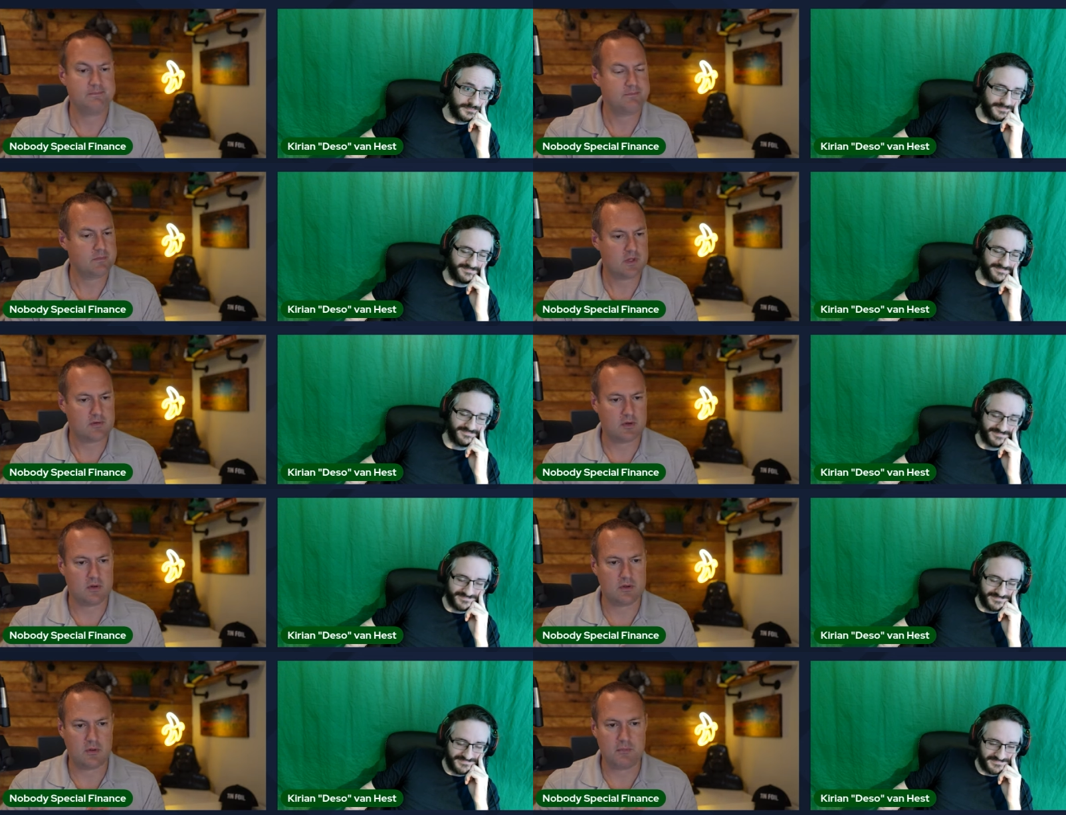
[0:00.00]
Speaker 1: Mm-hmm. So
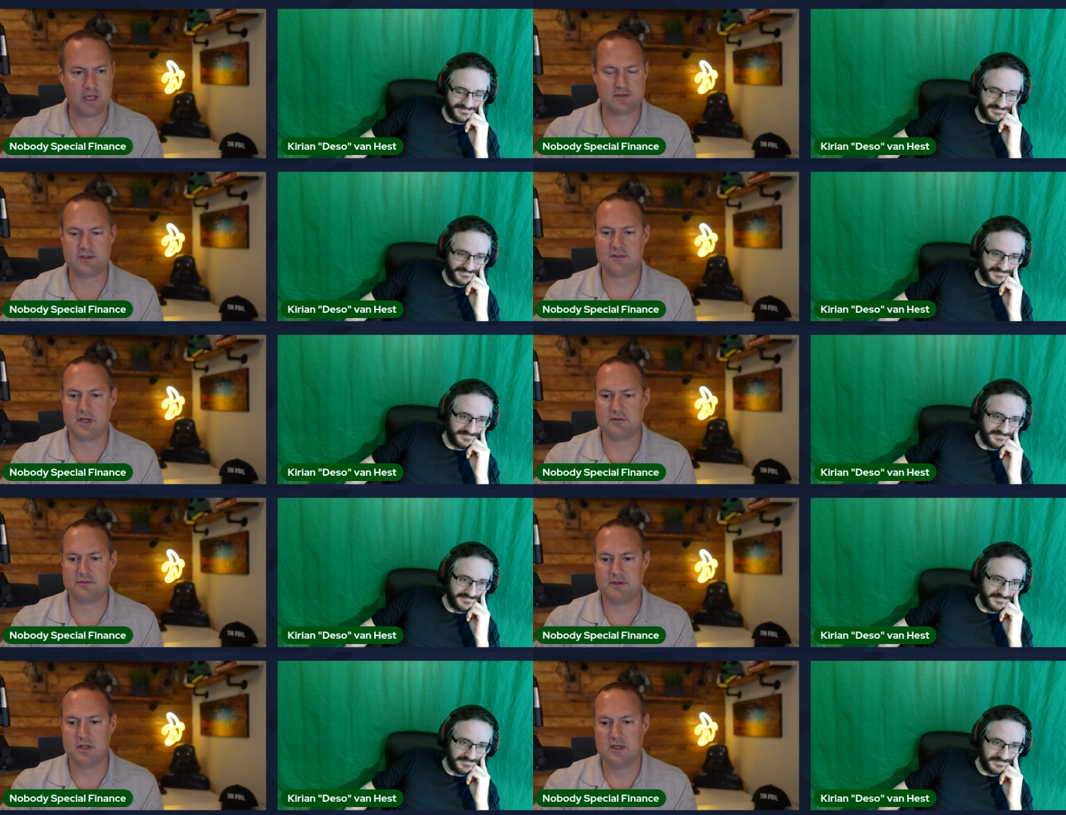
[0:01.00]
amazing stuff.
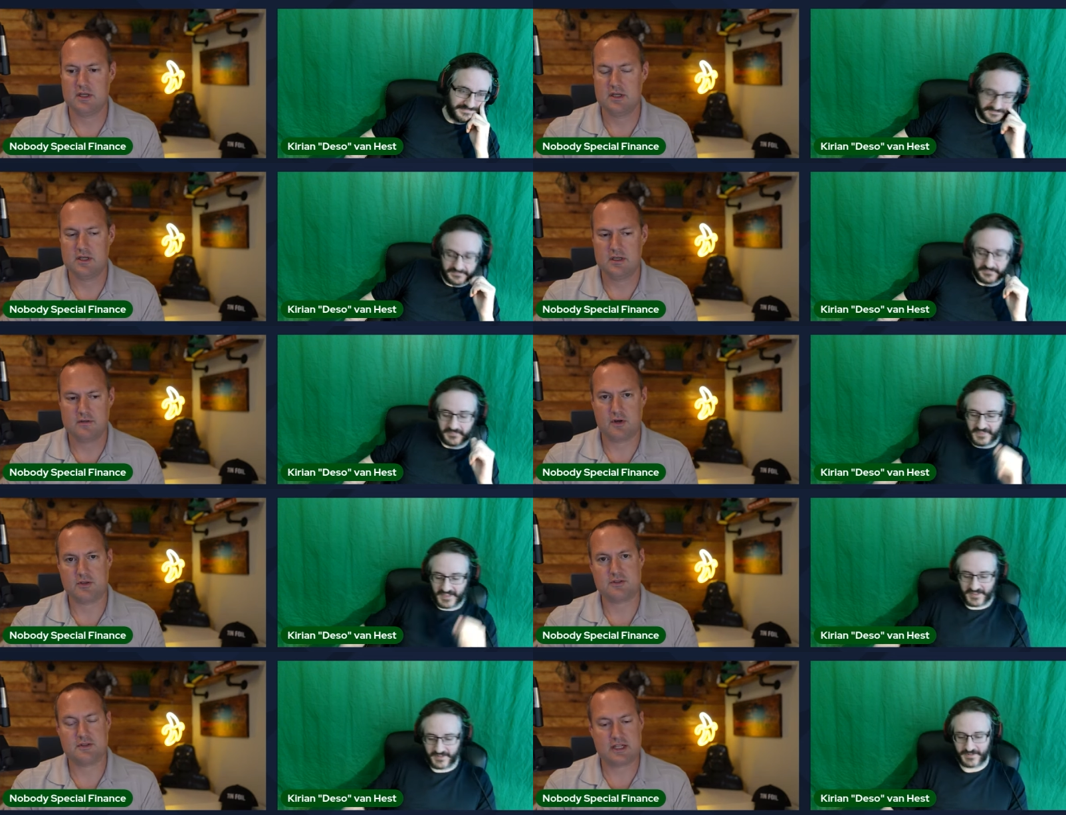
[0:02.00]
Folks,
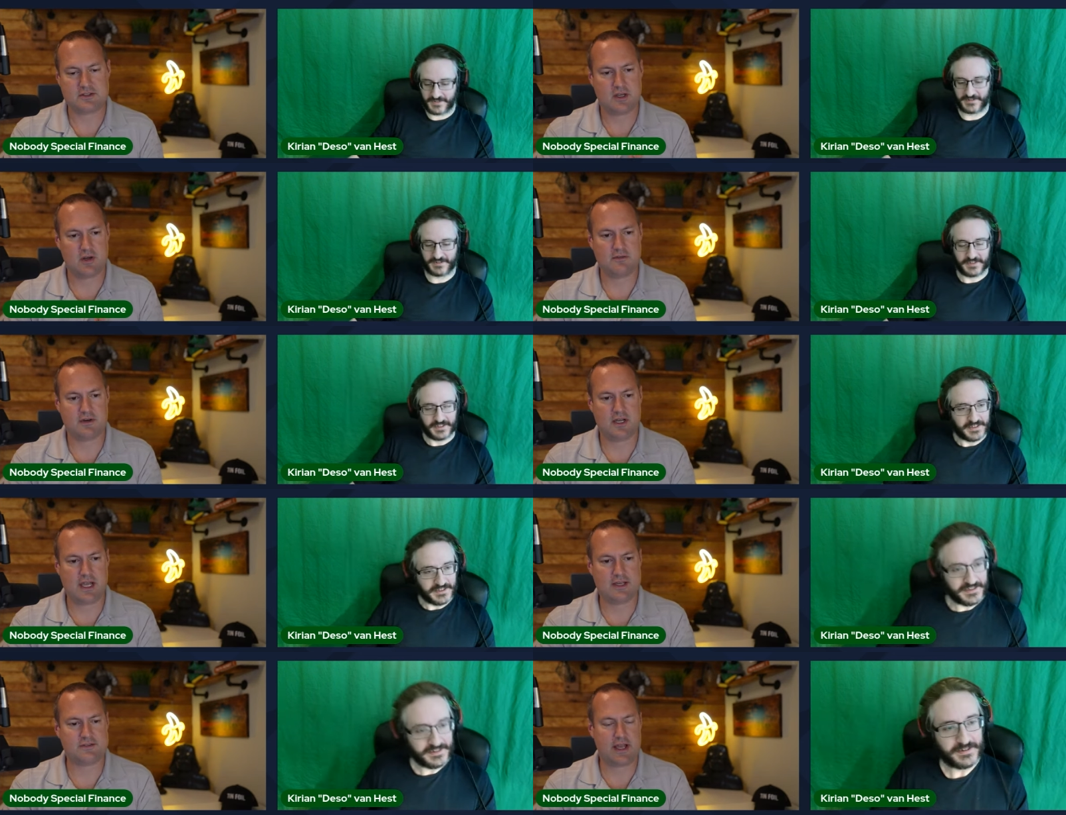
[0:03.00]
that's Kirian Van
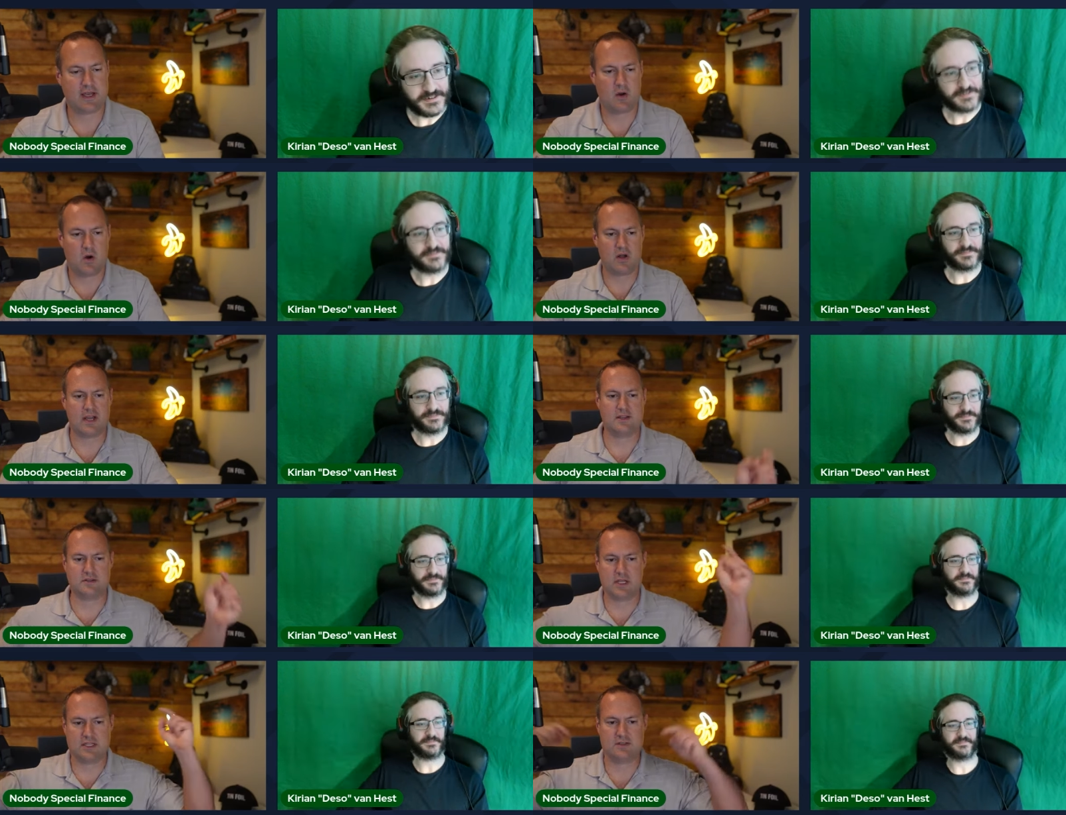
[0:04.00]
Hest. I got all kinds of
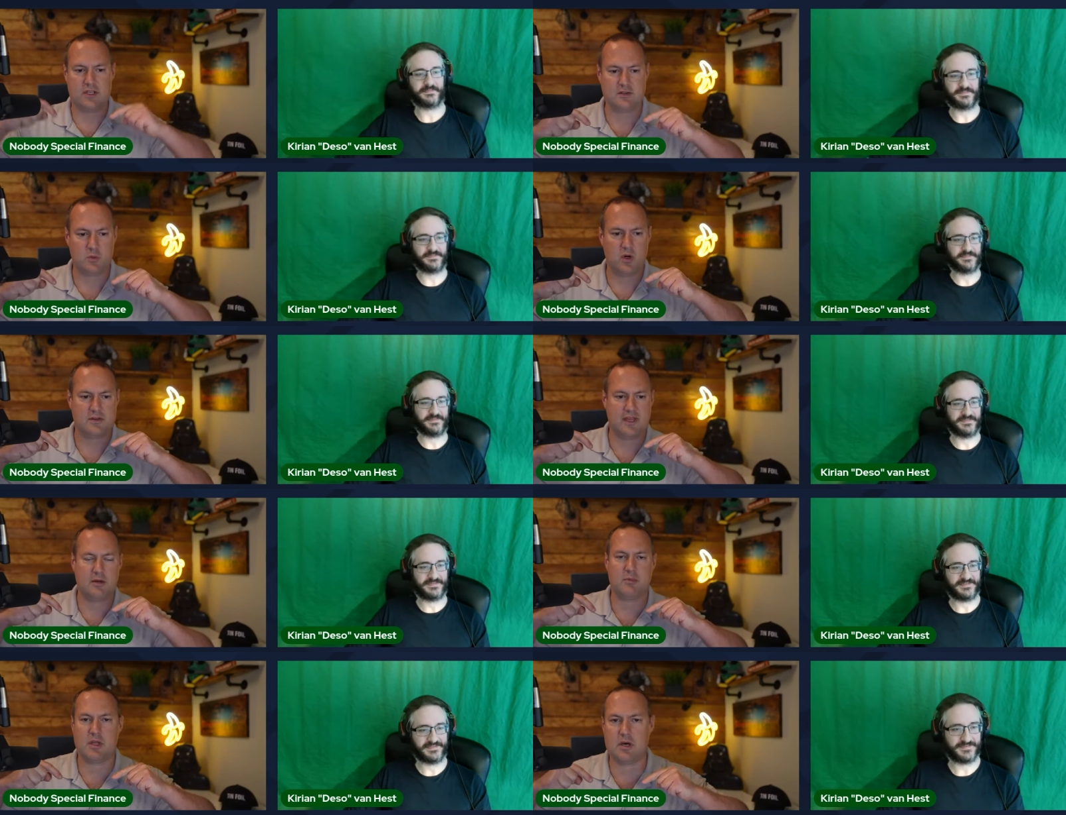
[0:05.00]
links to his work down
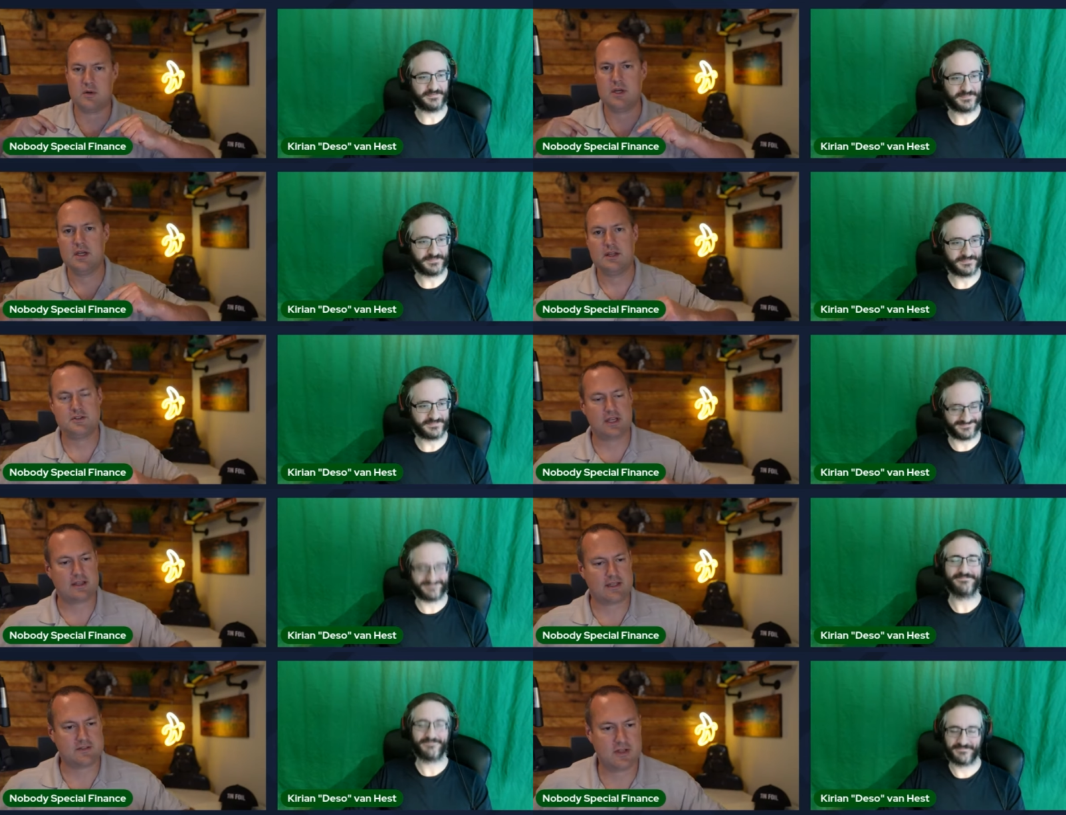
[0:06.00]
below. Check
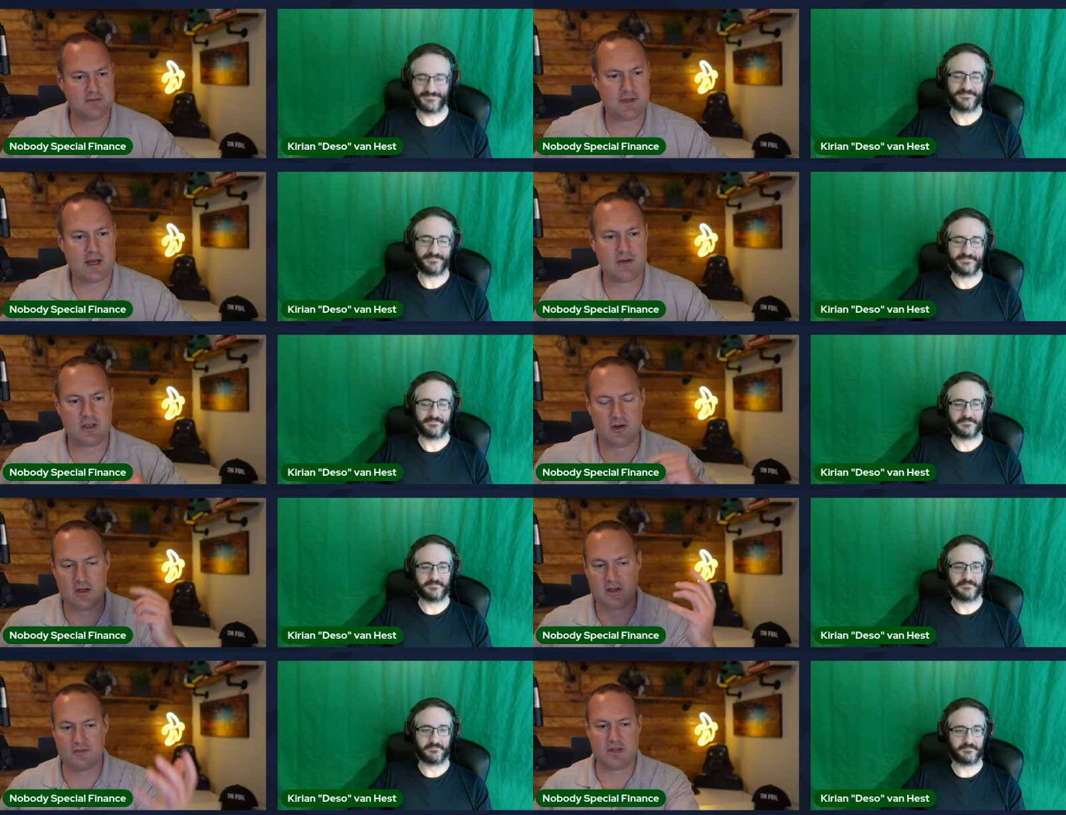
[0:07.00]
that stuff out. Kirian, I'll
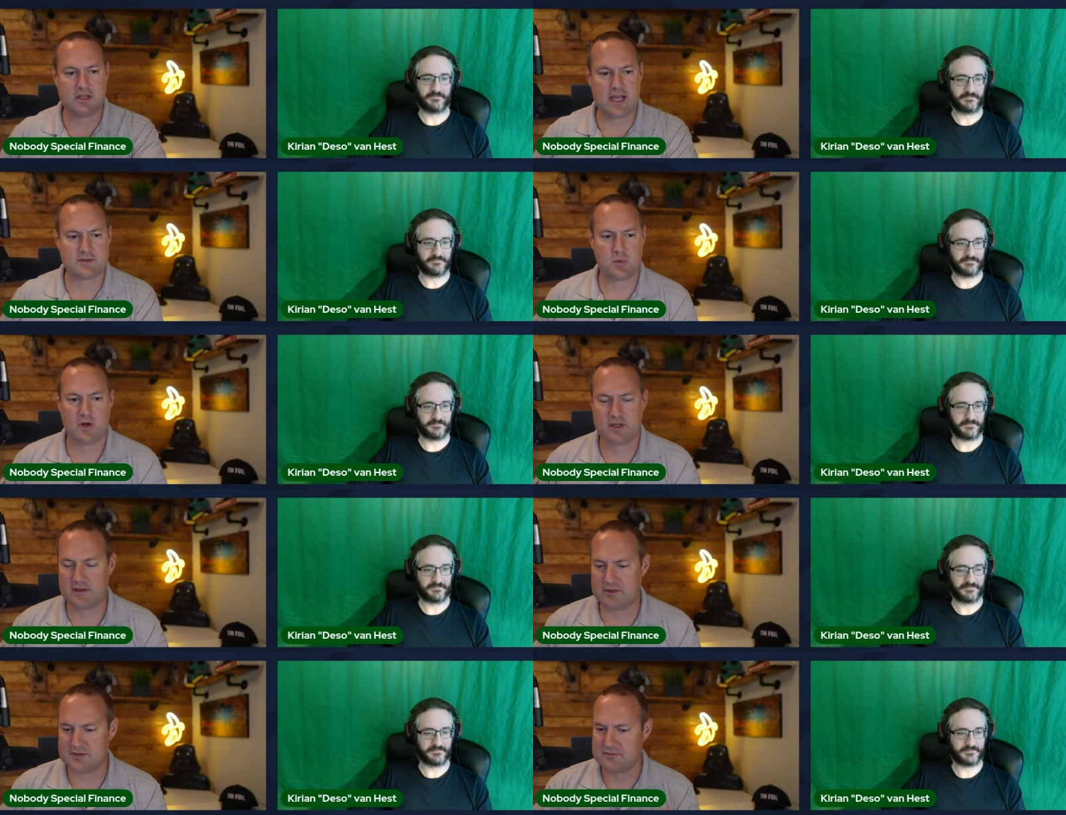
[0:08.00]
give you the last word. Give us